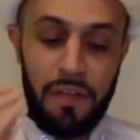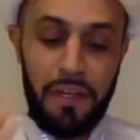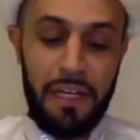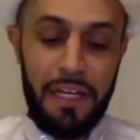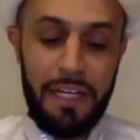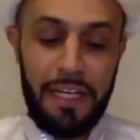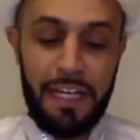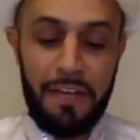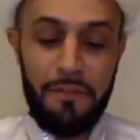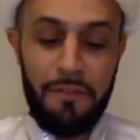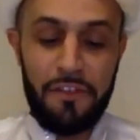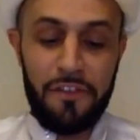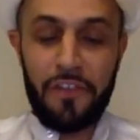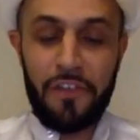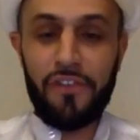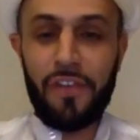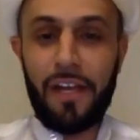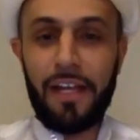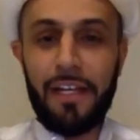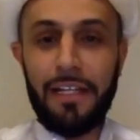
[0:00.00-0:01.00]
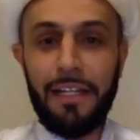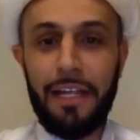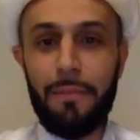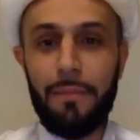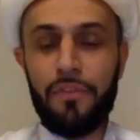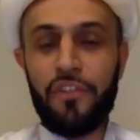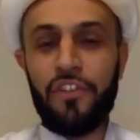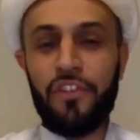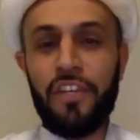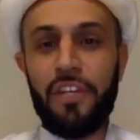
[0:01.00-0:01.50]
he gives us a
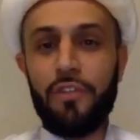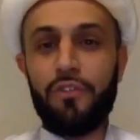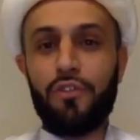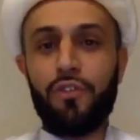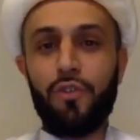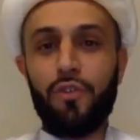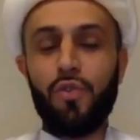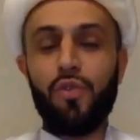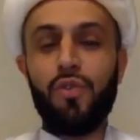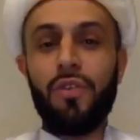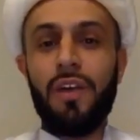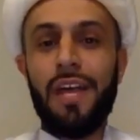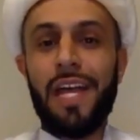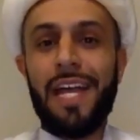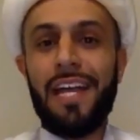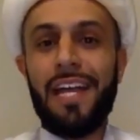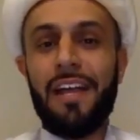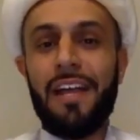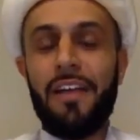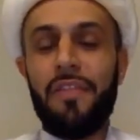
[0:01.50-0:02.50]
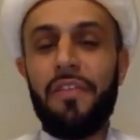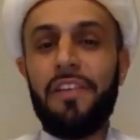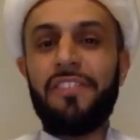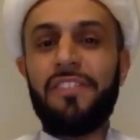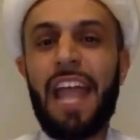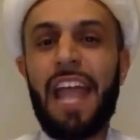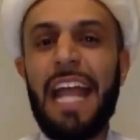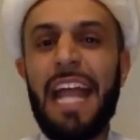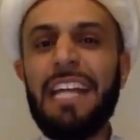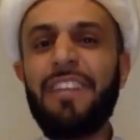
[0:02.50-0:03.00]
glimpse into this
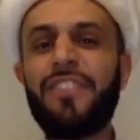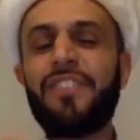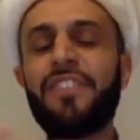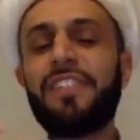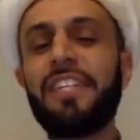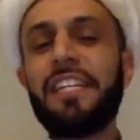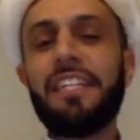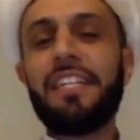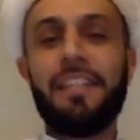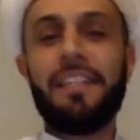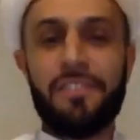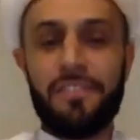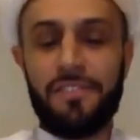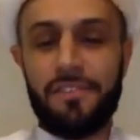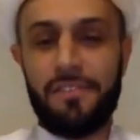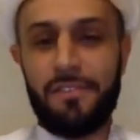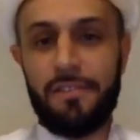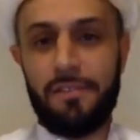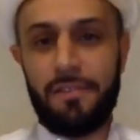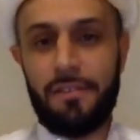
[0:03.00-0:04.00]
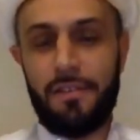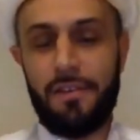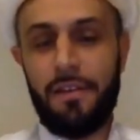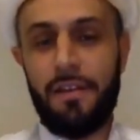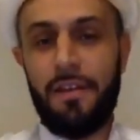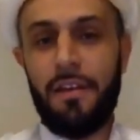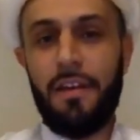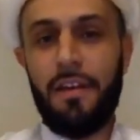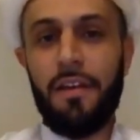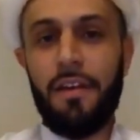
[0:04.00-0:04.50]
hastiness
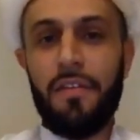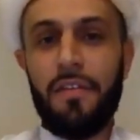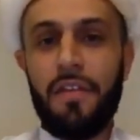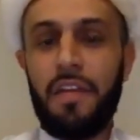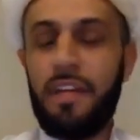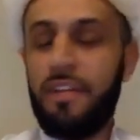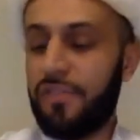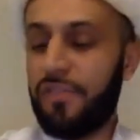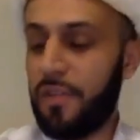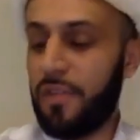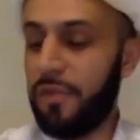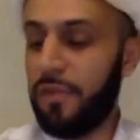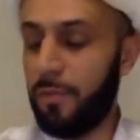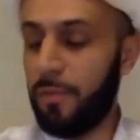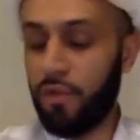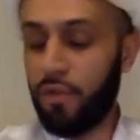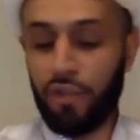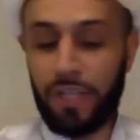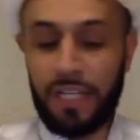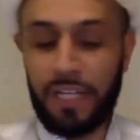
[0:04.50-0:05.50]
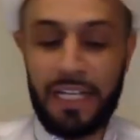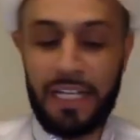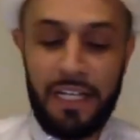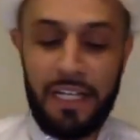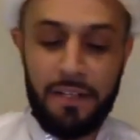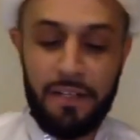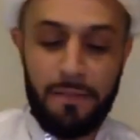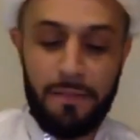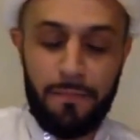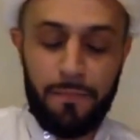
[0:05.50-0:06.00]
that is in the
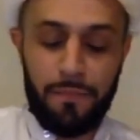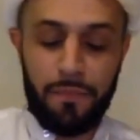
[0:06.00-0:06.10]
mushrikeen